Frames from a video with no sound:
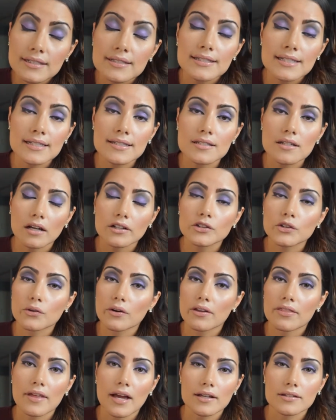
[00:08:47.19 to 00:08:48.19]
is under
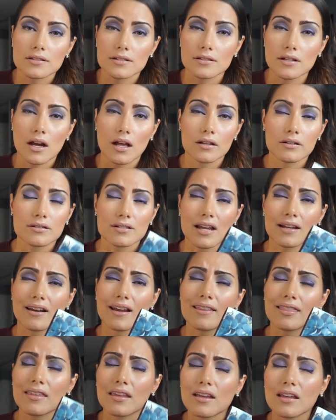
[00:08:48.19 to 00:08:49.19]
$1,000, and
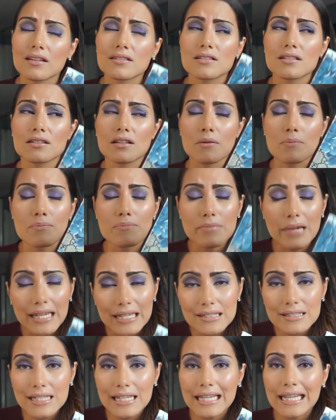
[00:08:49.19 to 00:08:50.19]
I think it's an
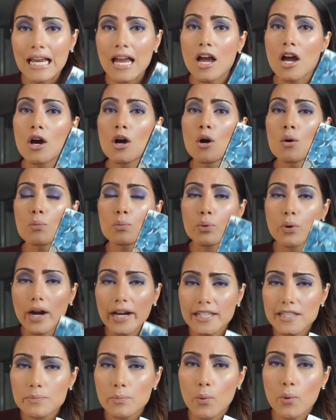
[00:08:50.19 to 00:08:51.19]
amazing
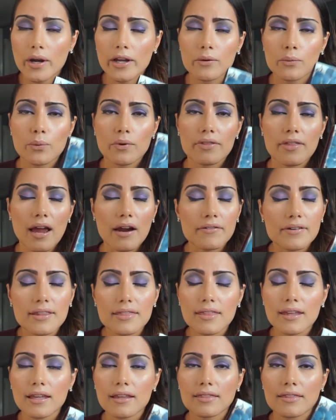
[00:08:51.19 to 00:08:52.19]
price point with
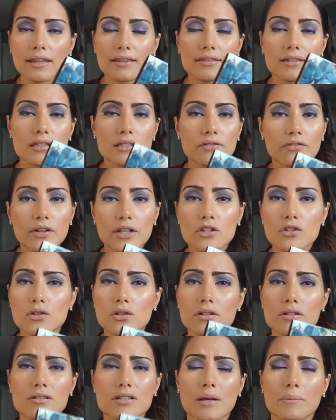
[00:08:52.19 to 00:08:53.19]
everything that this
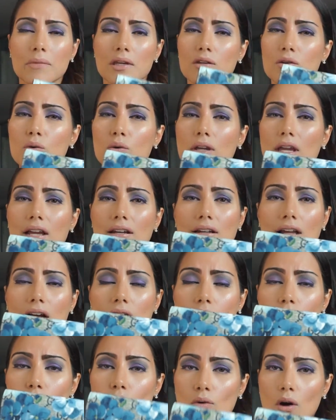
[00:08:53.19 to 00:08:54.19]
features. I mean, you
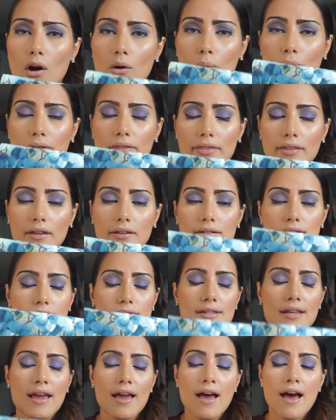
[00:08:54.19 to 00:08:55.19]
cannot go wrong with
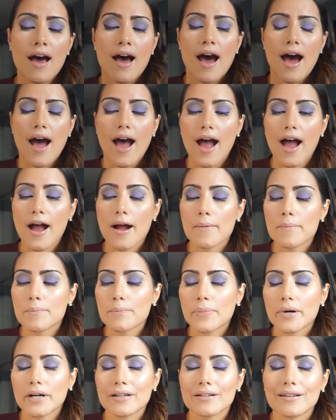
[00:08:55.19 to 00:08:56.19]
this.
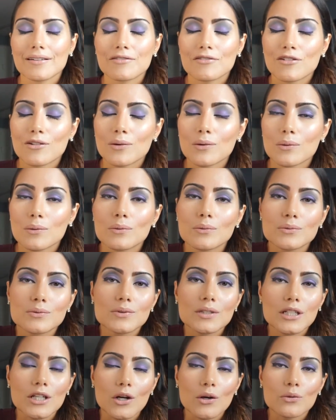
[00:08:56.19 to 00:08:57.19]
But if you
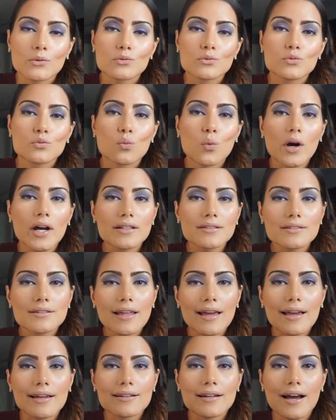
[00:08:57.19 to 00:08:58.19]
want
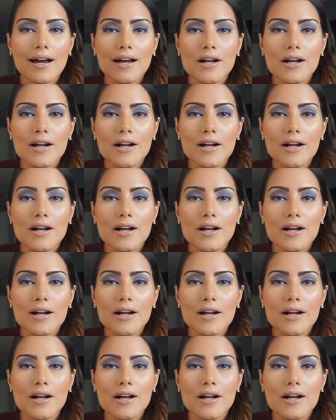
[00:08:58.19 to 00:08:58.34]
that